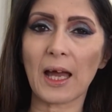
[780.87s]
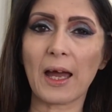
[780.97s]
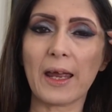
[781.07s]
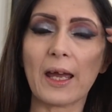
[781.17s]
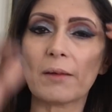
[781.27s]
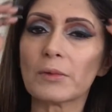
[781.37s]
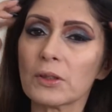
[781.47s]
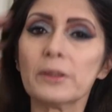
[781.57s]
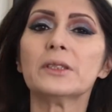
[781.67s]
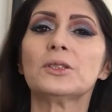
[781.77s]
I am
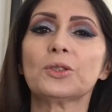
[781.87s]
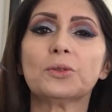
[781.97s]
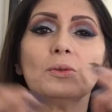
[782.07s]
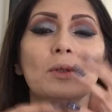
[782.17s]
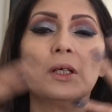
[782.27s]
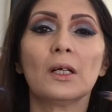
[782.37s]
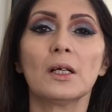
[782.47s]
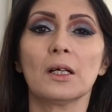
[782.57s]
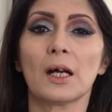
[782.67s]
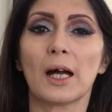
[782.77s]
going to
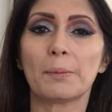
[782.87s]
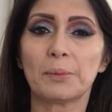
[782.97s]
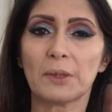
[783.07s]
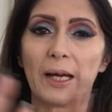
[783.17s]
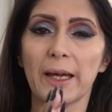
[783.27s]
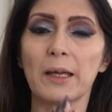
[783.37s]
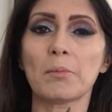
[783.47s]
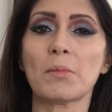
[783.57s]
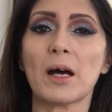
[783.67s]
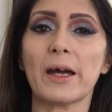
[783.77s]
apply
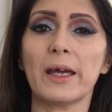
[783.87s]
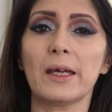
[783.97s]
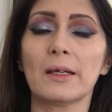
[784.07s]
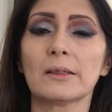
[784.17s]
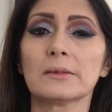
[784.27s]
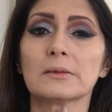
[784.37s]
my